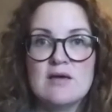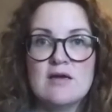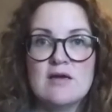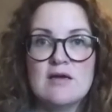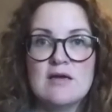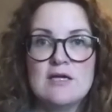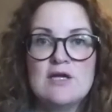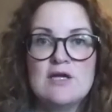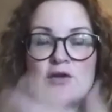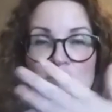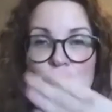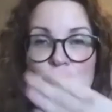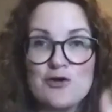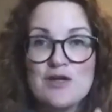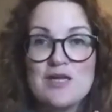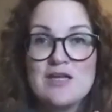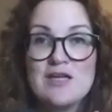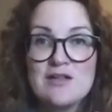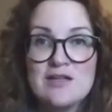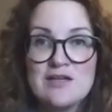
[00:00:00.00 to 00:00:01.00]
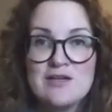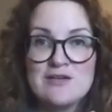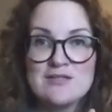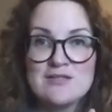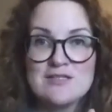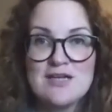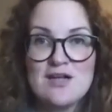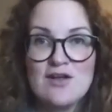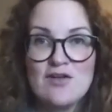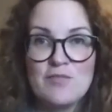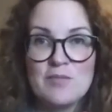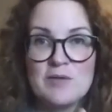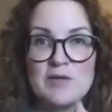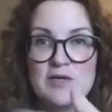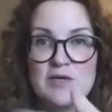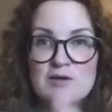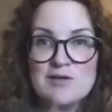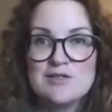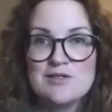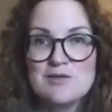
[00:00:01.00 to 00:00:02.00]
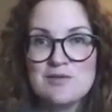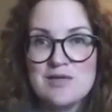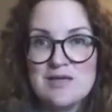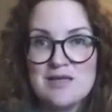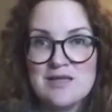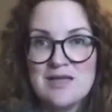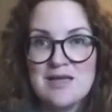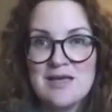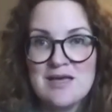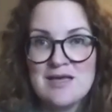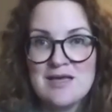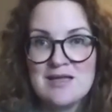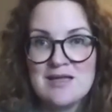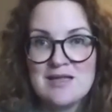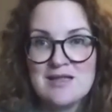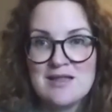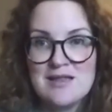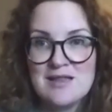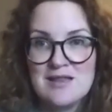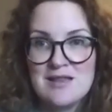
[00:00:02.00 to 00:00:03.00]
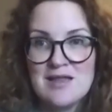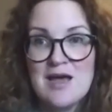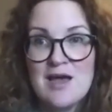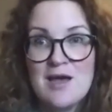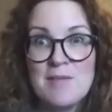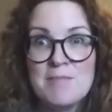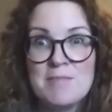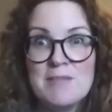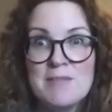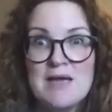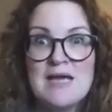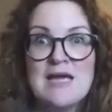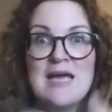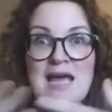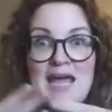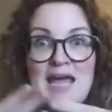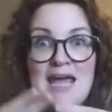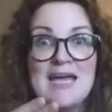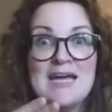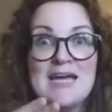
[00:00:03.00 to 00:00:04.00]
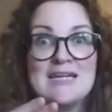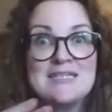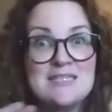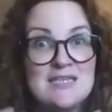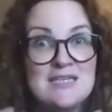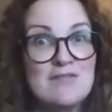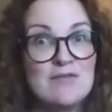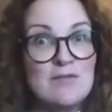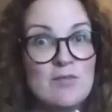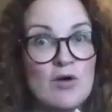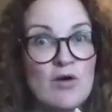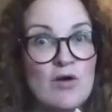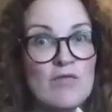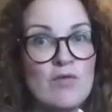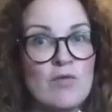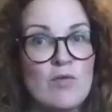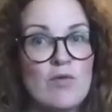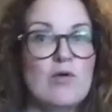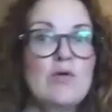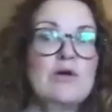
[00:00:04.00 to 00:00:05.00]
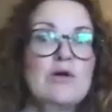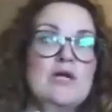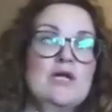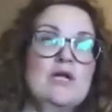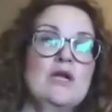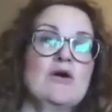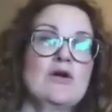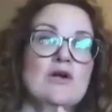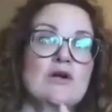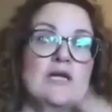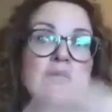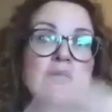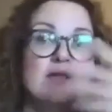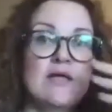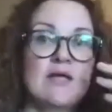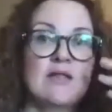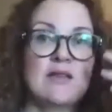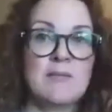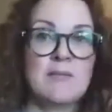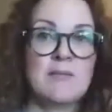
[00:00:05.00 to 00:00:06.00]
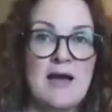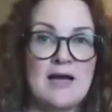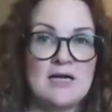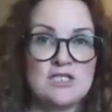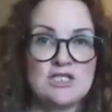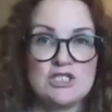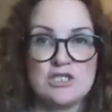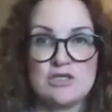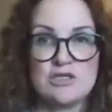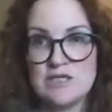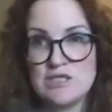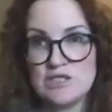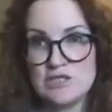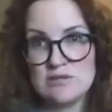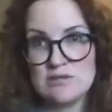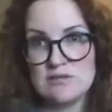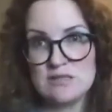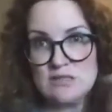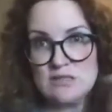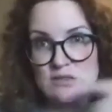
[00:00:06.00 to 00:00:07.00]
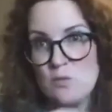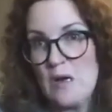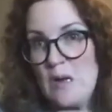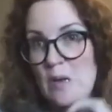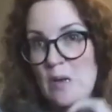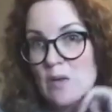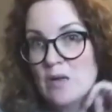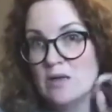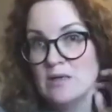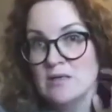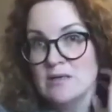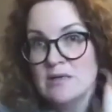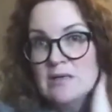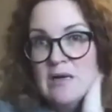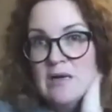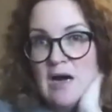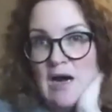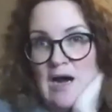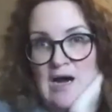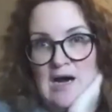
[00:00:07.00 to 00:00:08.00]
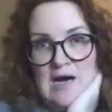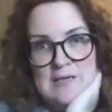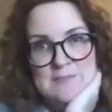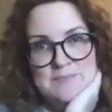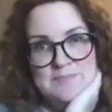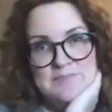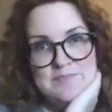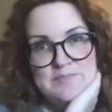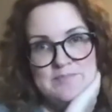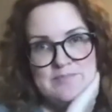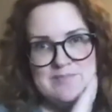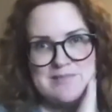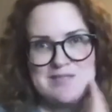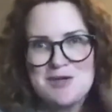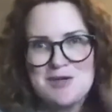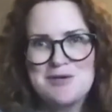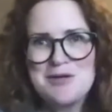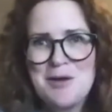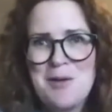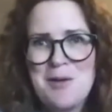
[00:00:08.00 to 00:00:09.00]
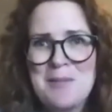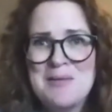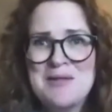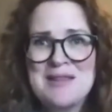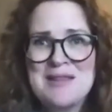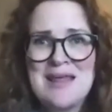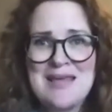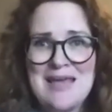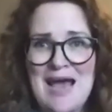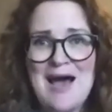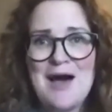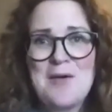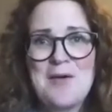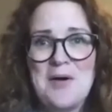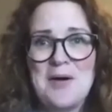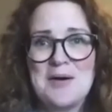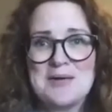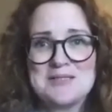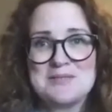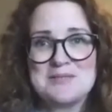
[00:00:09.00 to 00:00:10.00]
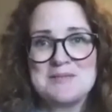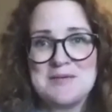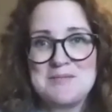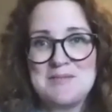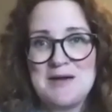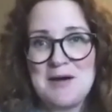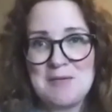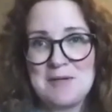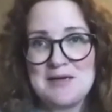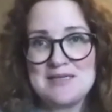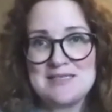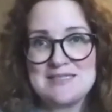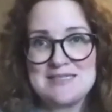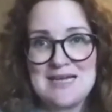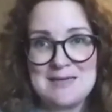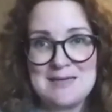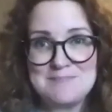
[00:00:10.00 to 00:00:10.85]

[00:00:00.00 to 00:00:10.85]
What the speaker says: you're healing yourself, but you're also healing them. And even more of the woo, you're healing the past generations as well. So I mean, like, how awesome and empowering is that?